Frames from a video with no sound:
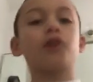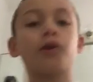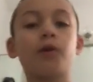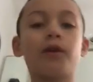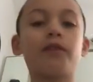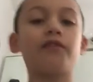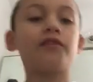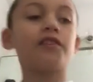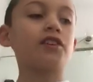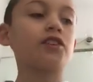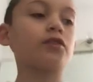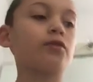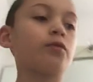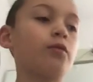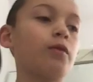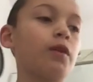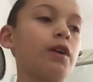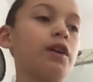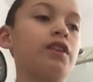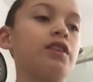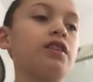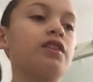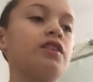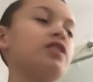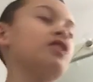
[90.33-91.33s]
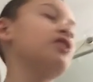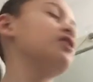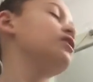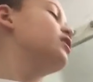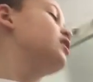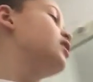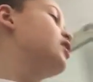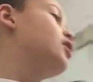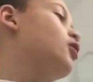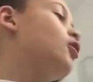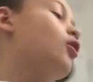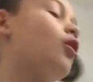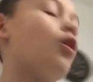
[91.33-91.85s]
two of this one,
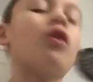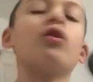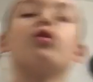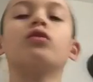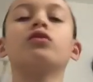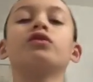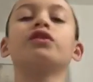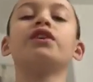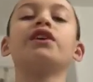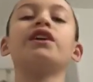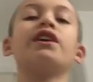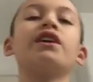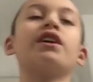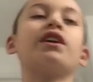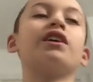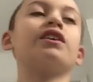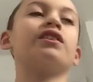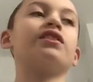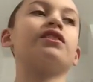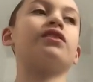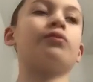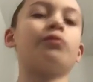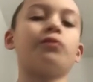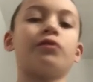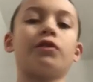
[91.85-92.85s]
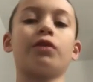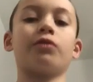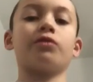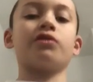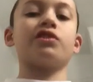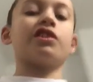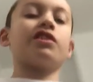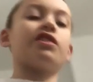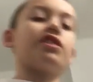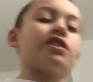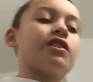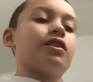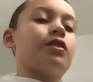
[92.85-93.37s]
only because there was
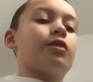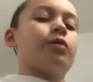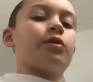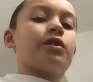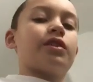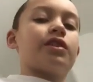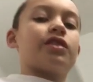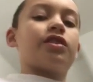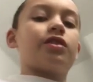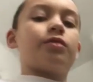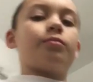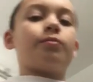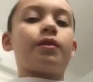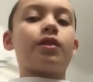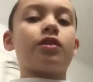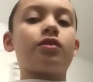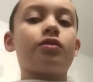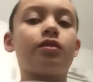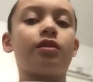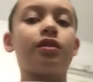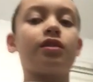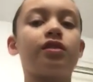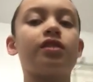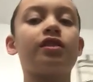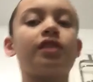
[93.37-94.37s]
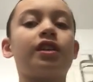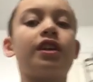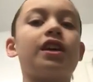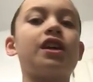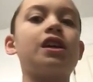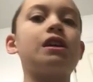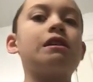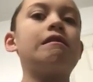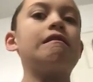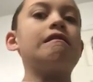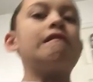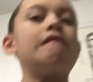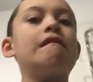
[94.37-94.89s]
nothing going special on today.
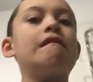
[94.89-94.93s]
